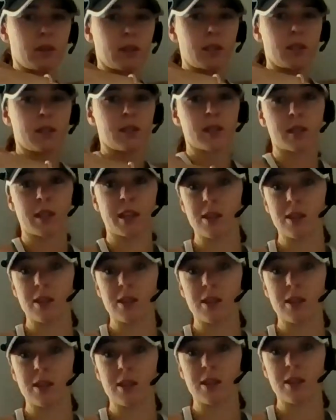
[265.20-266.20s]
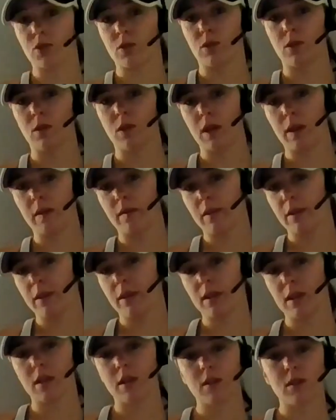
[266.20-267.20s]
this is that you control
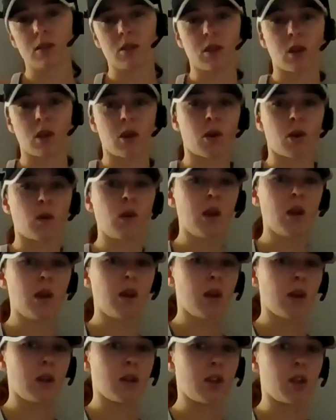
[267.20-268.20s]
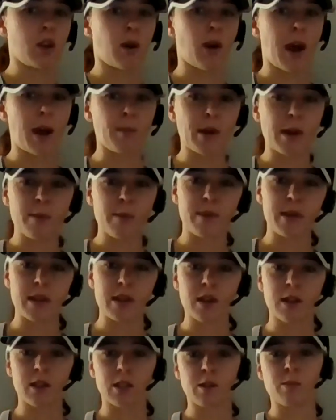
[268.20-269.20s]
everything. So, you know, I might be
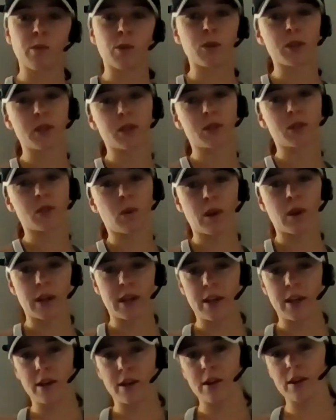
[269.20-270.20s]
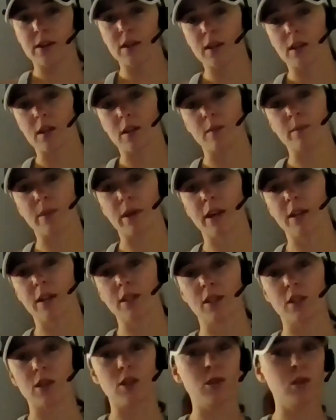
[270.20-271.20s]
a little more sore here compared
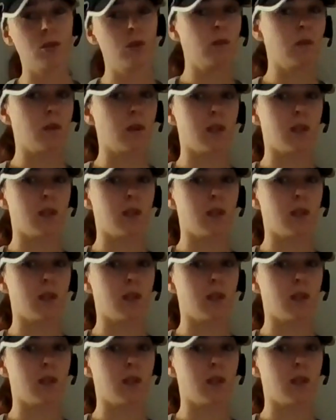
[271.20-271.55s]
to you.